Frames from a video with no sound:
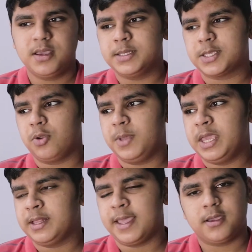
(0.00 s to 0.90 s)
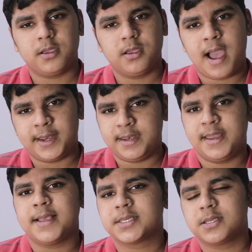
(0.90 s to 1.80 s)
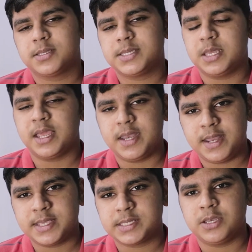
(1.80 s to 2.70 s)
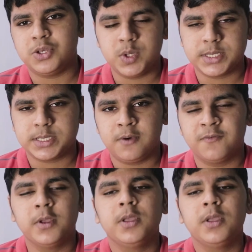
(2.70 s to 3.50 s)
It's going to be like at a desk, sitting at a desk and doing stuff.